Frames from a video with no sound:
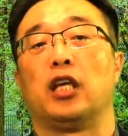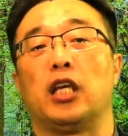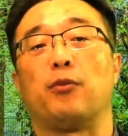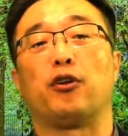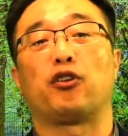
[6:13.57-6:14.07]

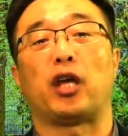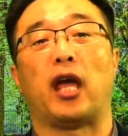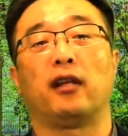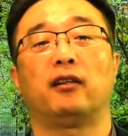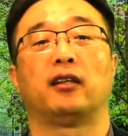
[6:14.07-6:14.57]
Hebrews
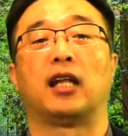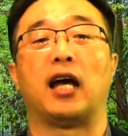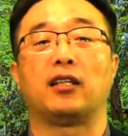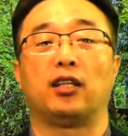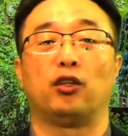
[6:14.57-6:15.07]
ten,
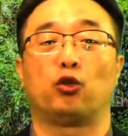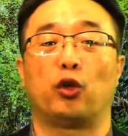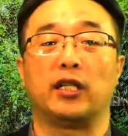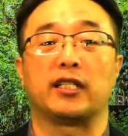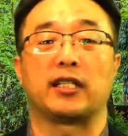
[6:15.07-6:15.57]
nineteen,
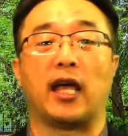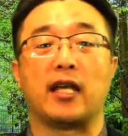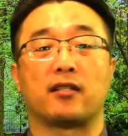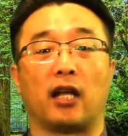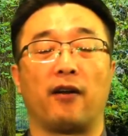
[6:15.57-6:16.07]
twenty
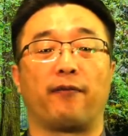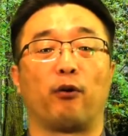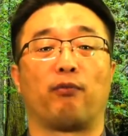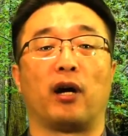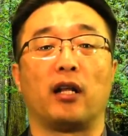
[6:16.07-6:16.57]
says,
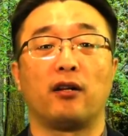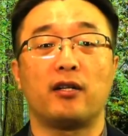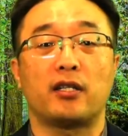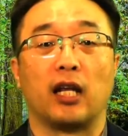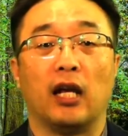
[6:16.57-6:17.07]
"Therefore,
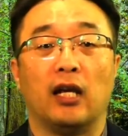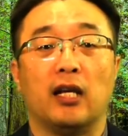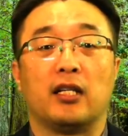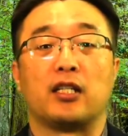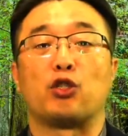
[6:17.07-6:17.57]
brothers,
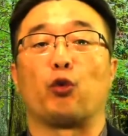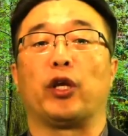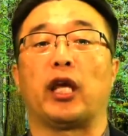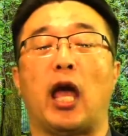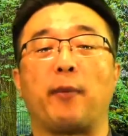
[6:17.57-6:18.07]
since
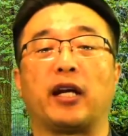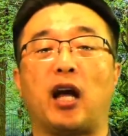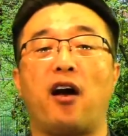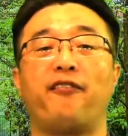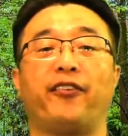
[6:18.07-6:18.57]
we have
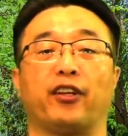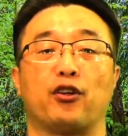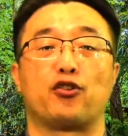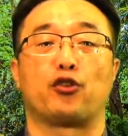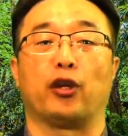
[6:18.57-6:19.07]

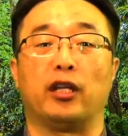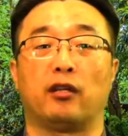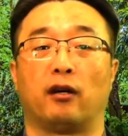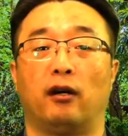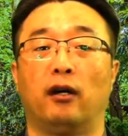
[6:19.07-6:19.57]
confidence to
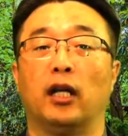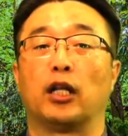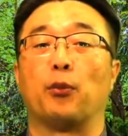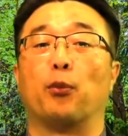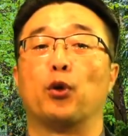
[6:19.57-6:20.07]
enter
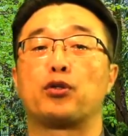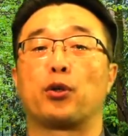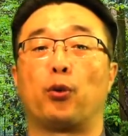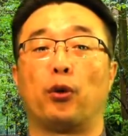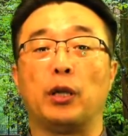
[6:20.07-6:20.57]
the most
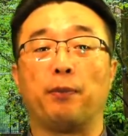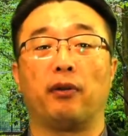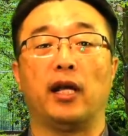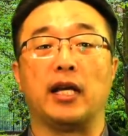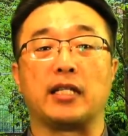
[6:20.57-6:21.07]
holy
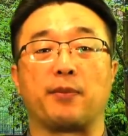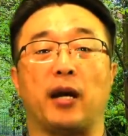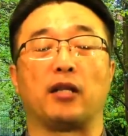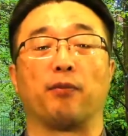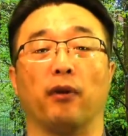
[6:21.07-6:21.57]
place
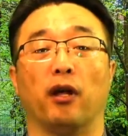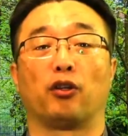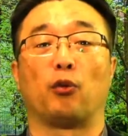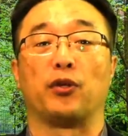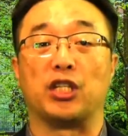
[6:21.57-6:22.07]
by the
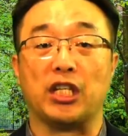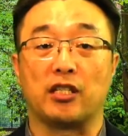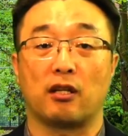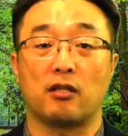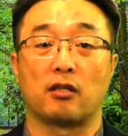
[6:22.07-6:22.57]
blood of
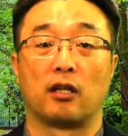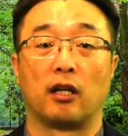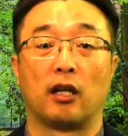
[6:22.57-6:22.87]
Jesus,